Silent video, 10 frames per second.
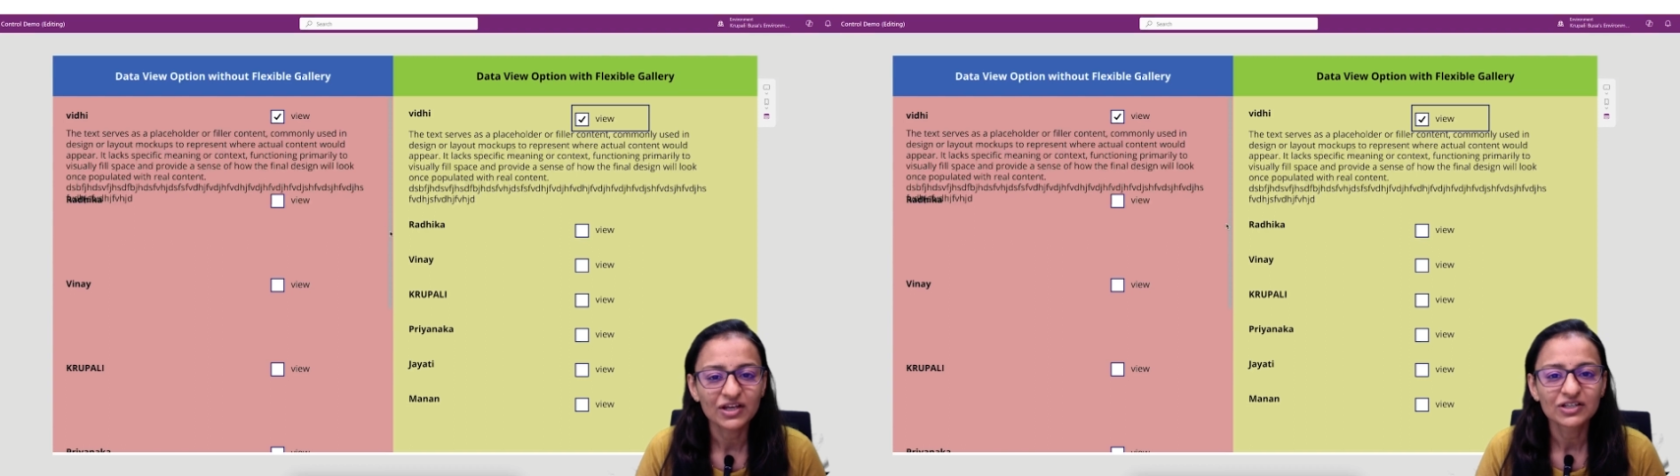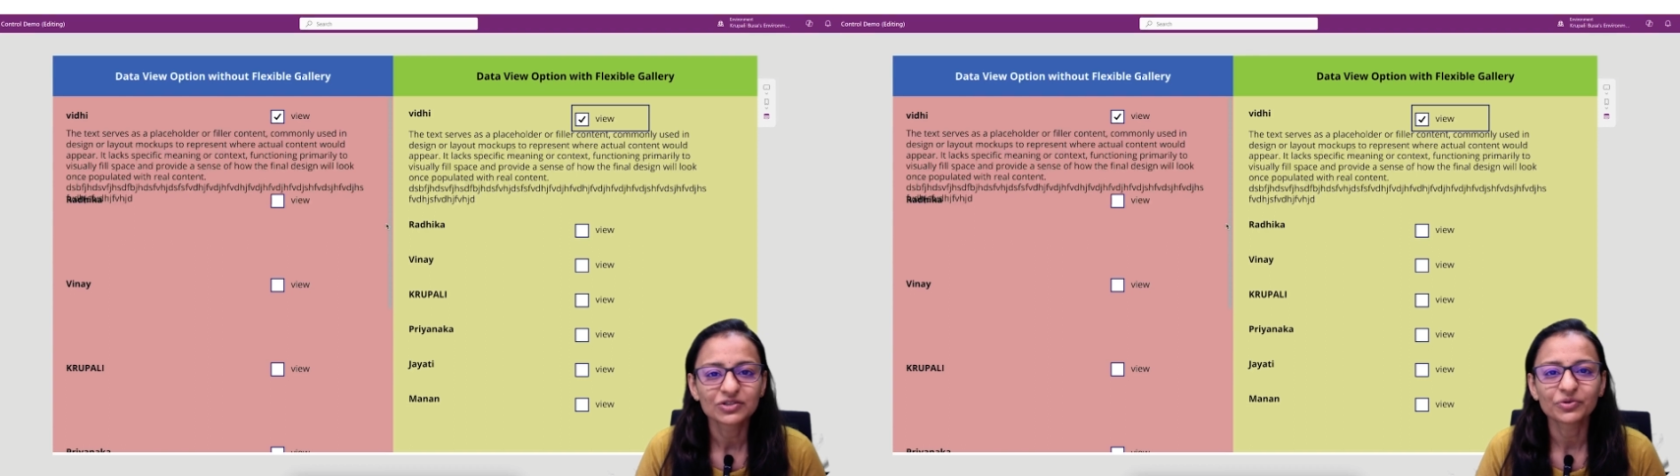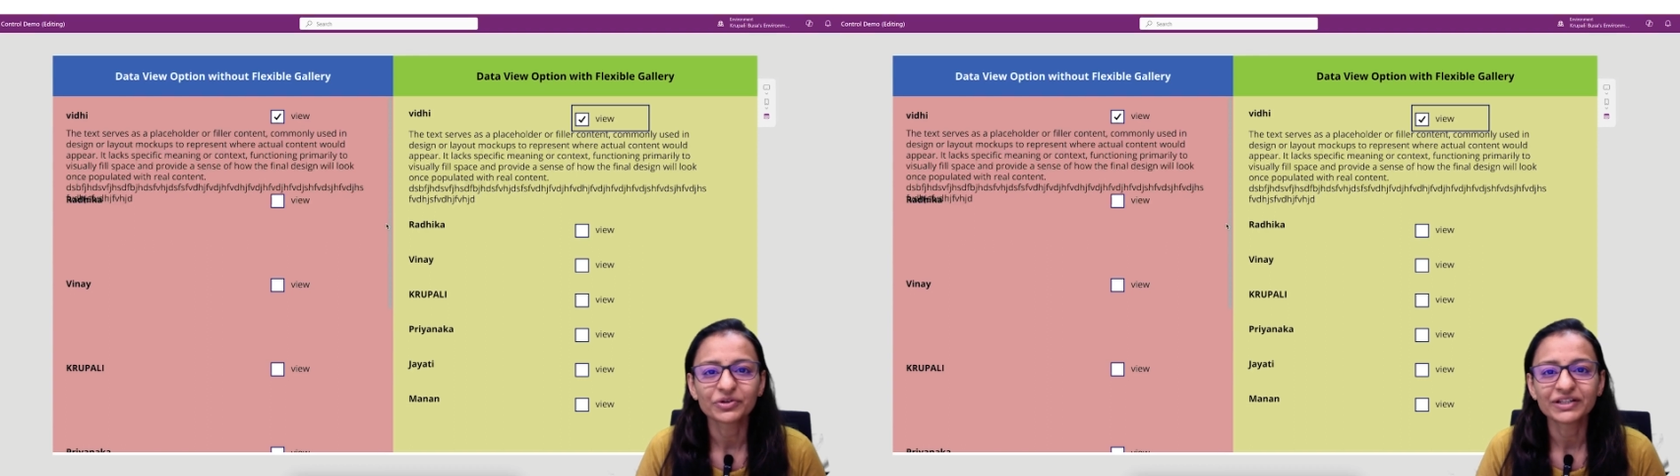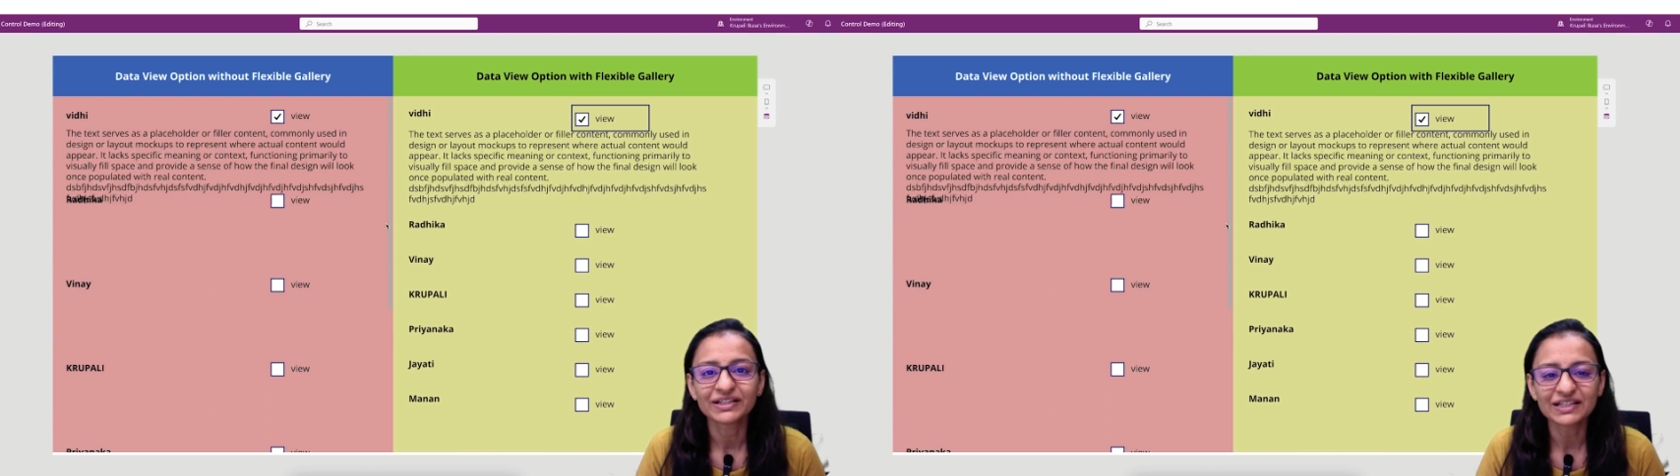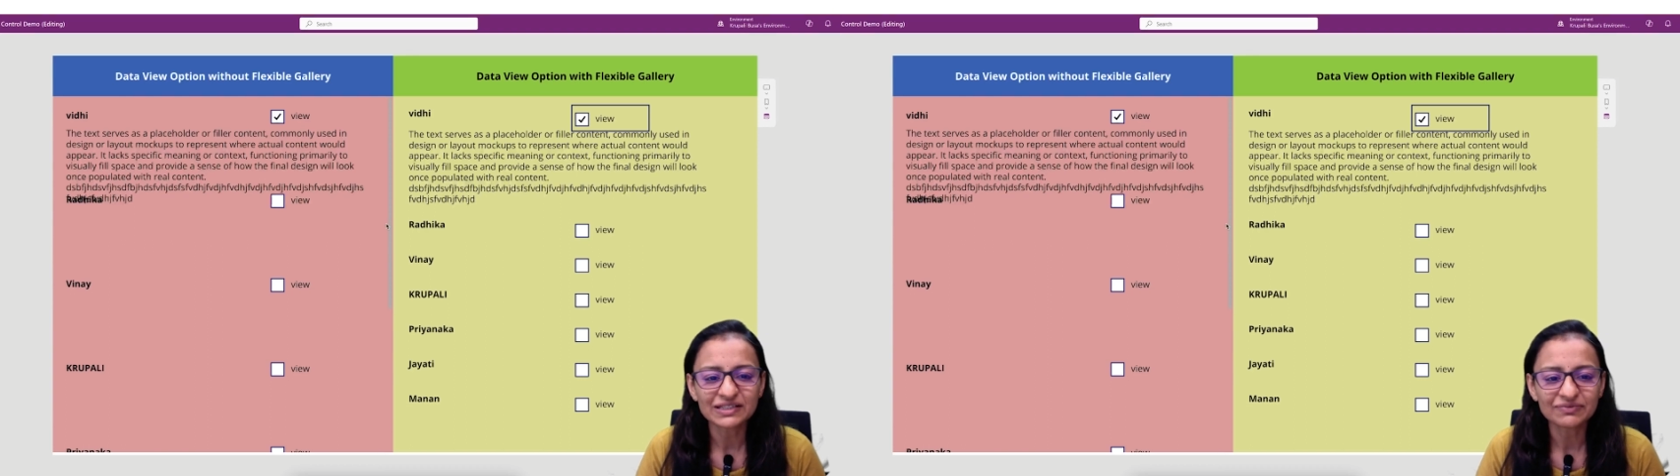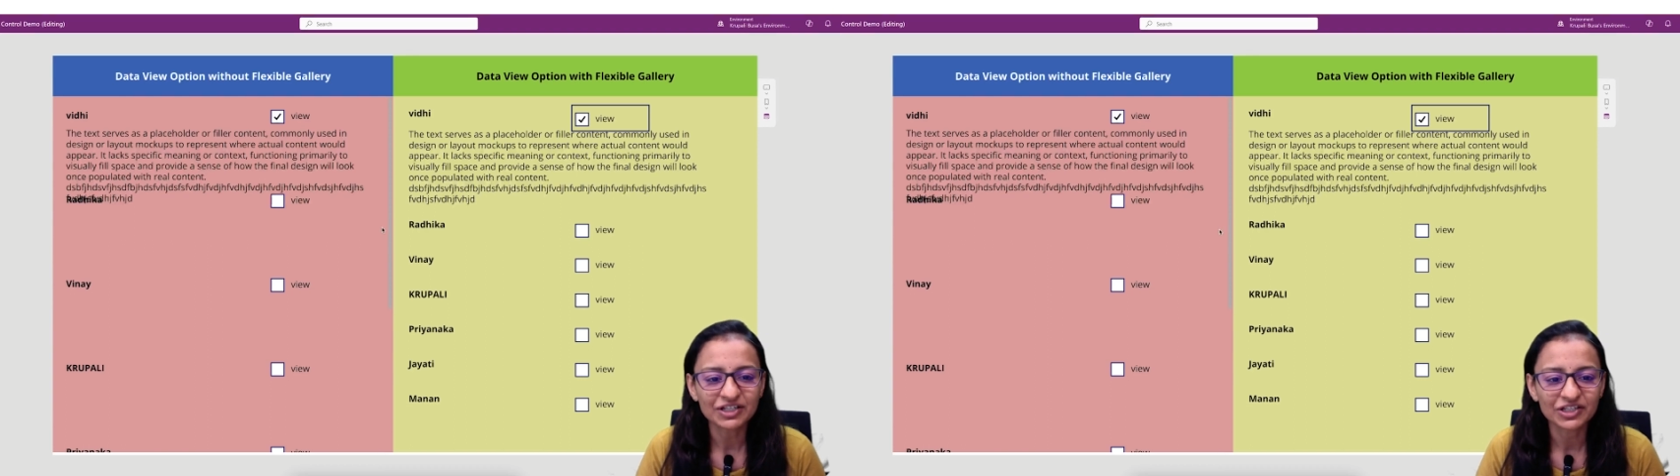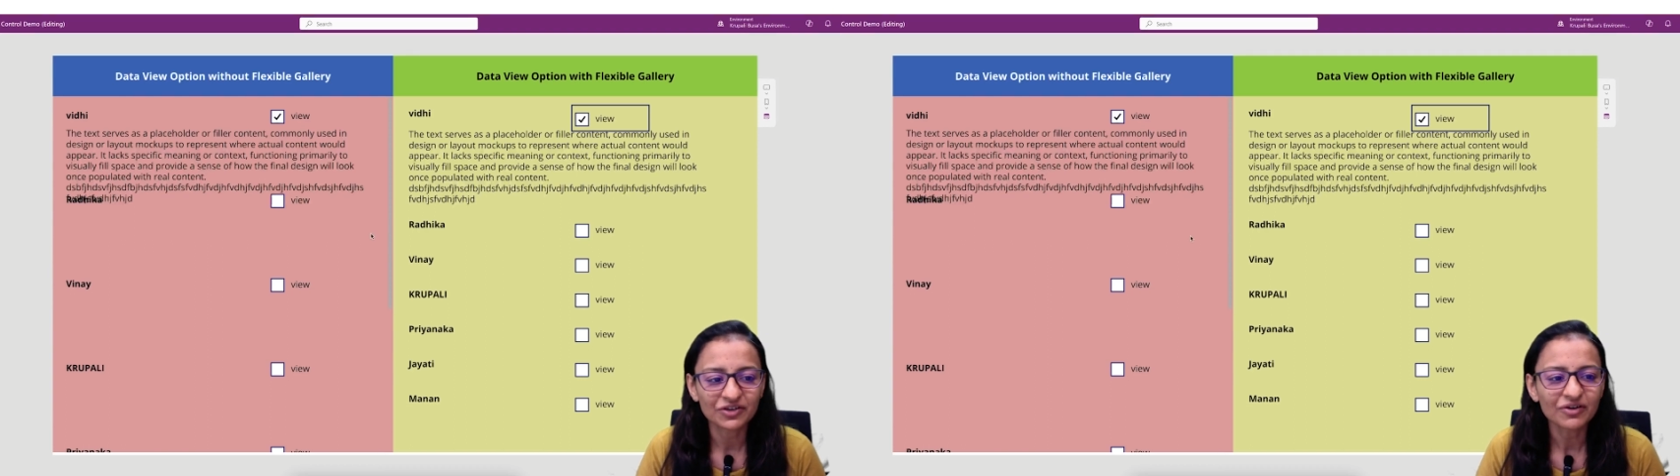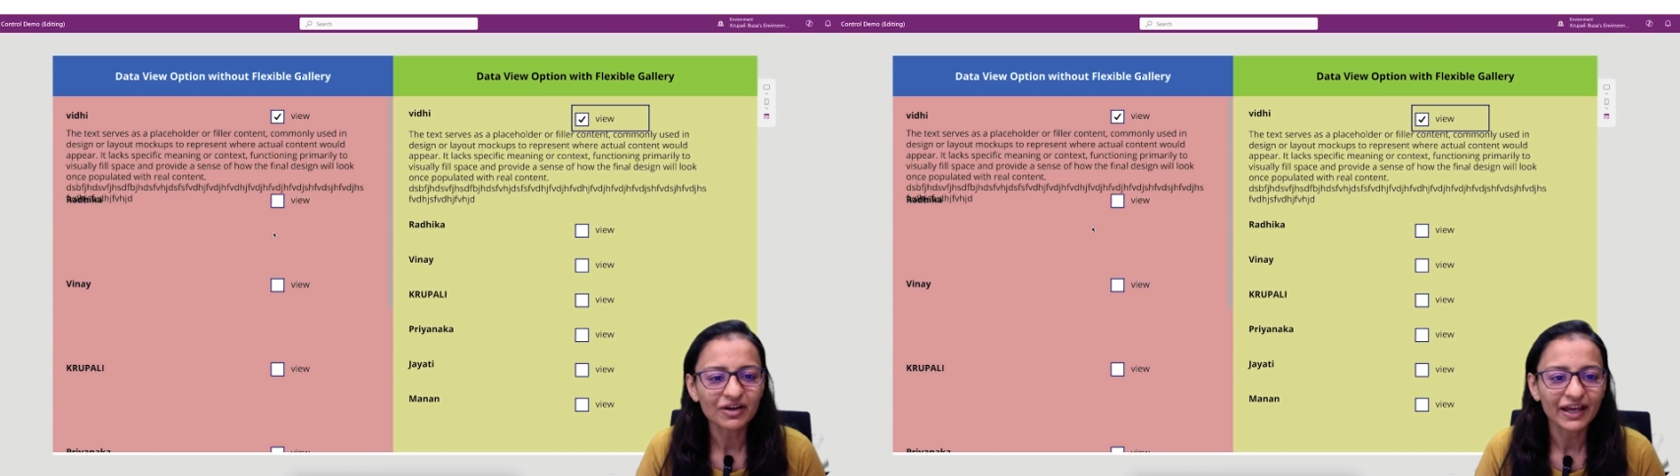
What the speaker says: So in this video,